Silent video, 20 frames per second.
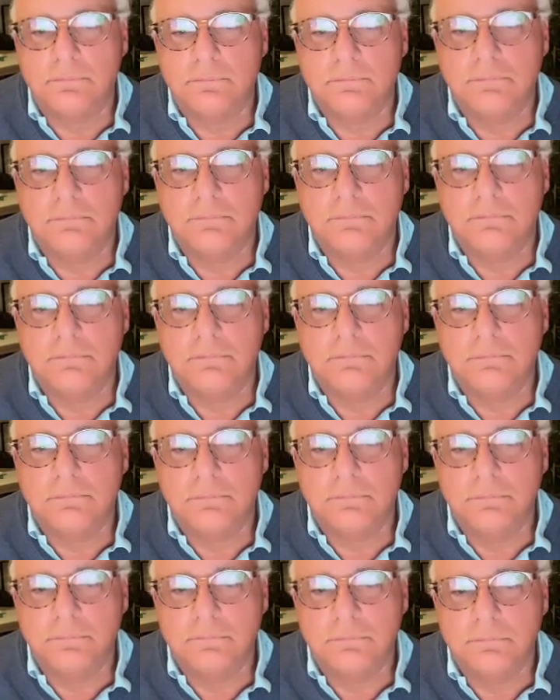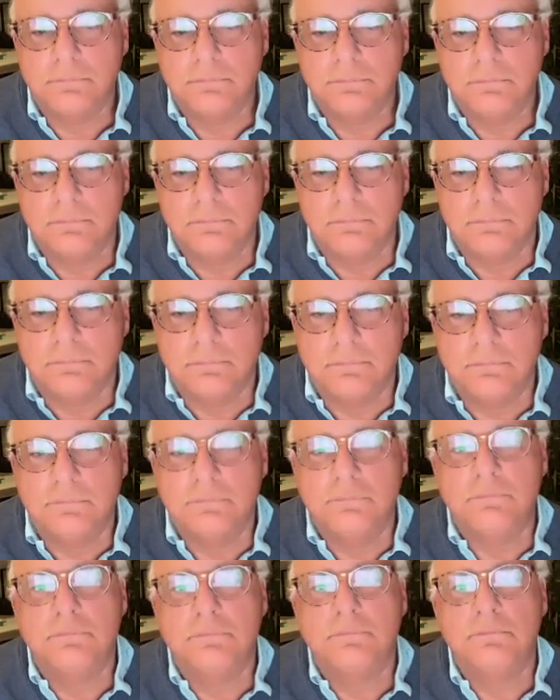
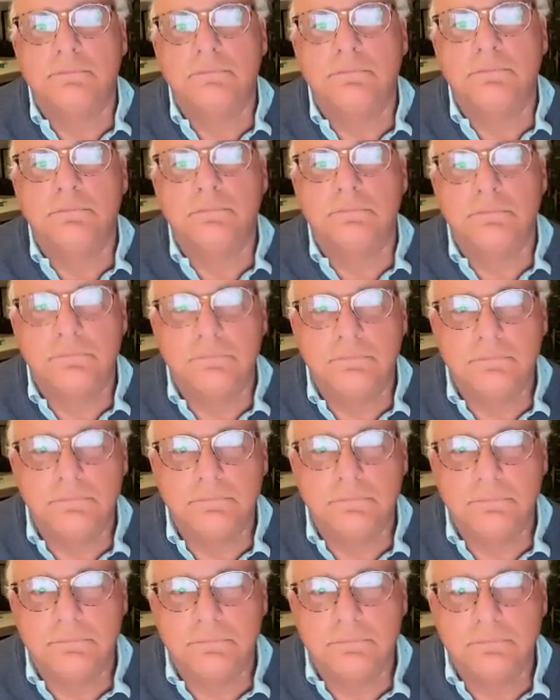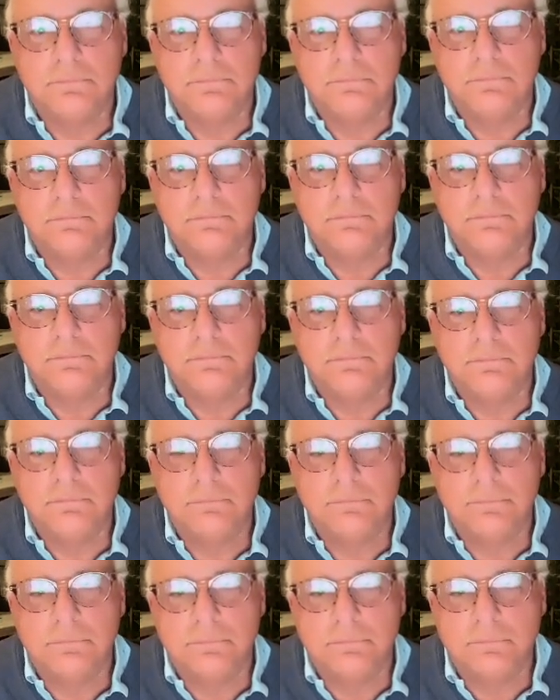
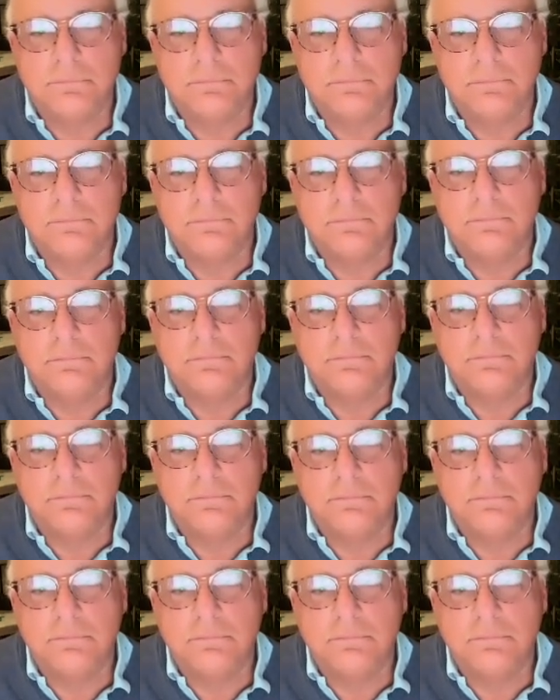No words are spoken by the person on screen.